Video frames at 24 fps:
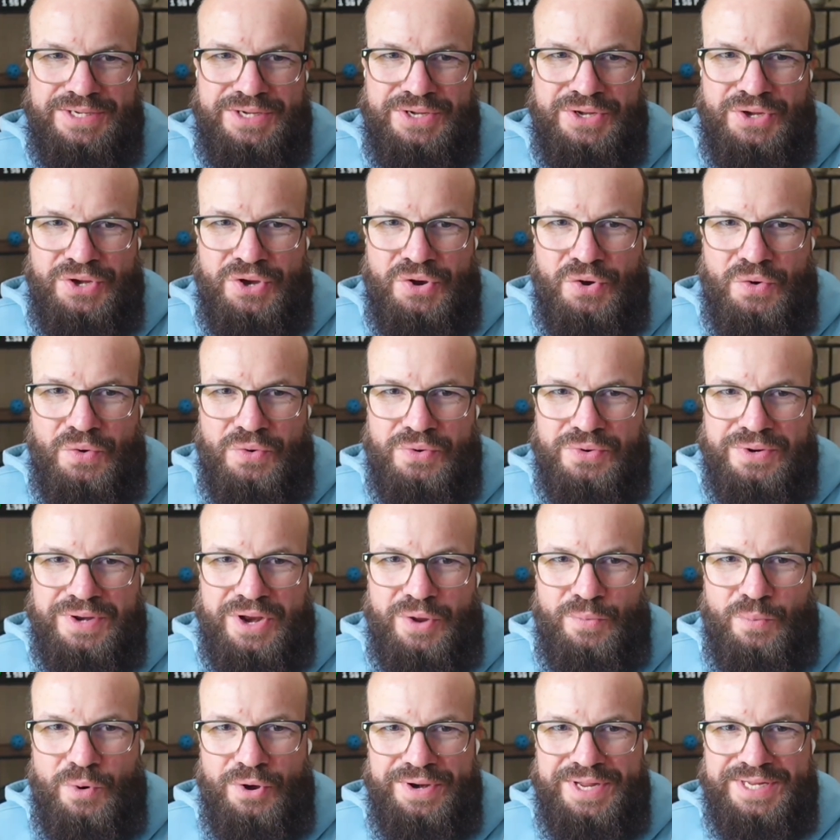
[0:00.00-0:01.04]
What needs to
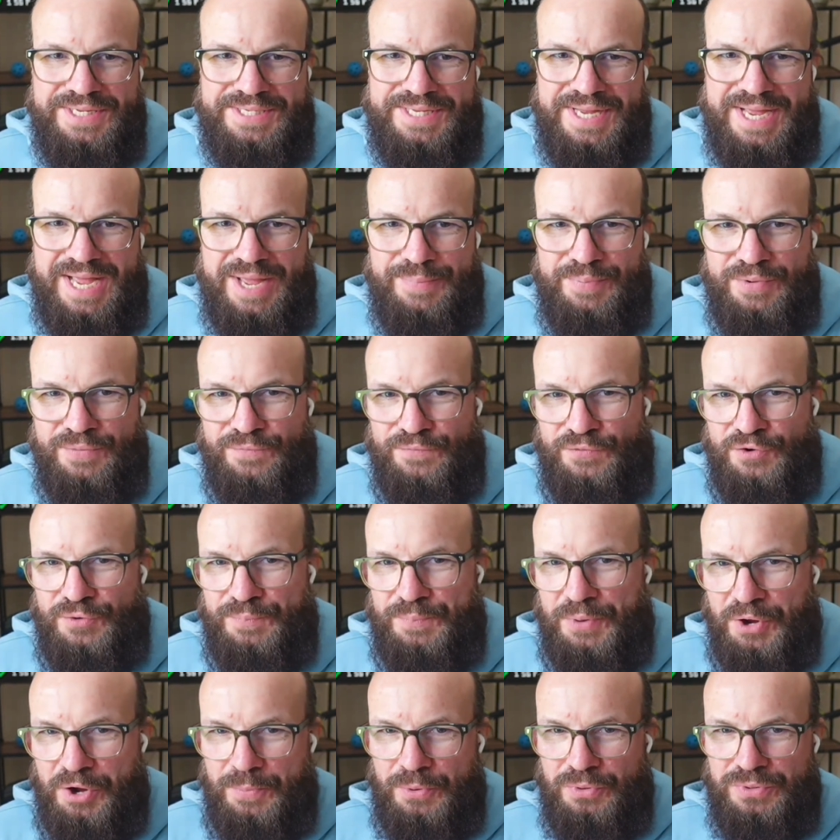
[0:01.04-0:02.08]
happen for pickleball to
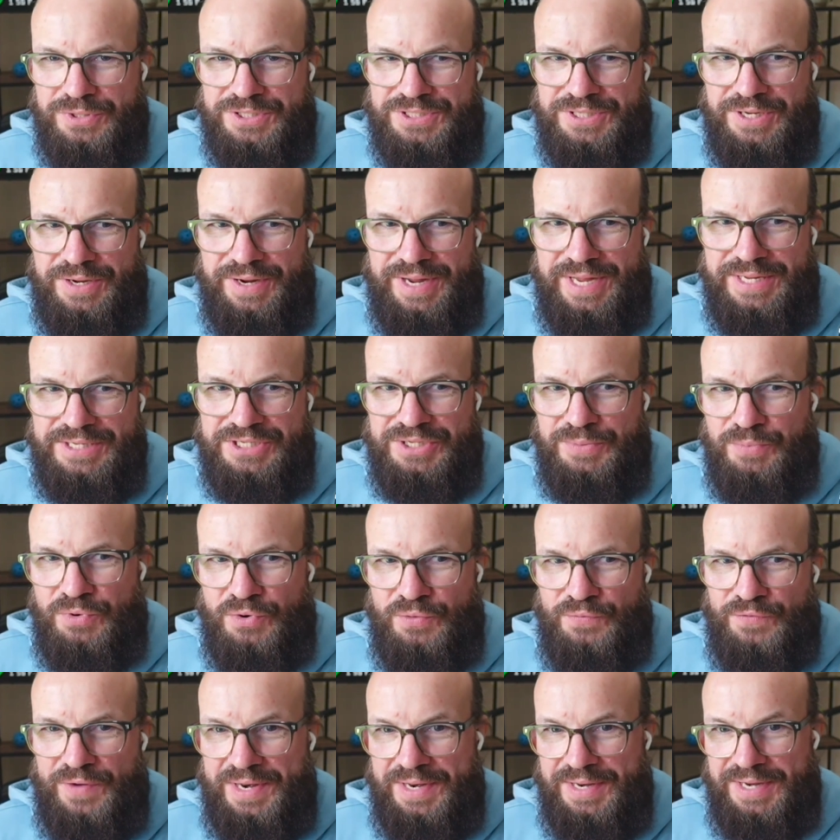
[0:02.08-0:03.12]
start getting some more
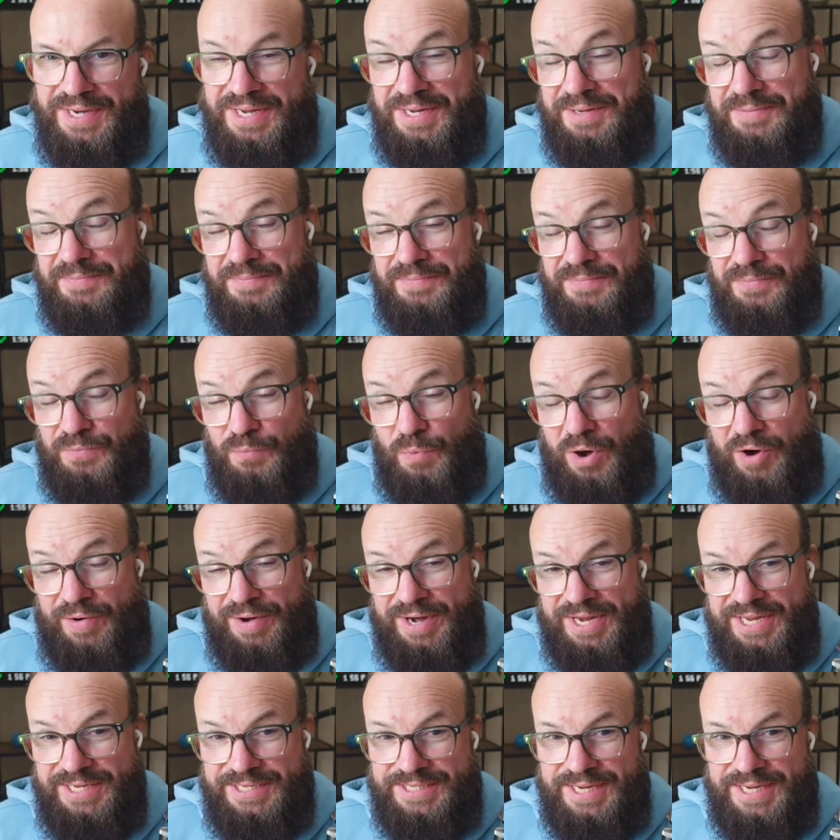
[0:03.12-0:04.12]
funding where it needs it,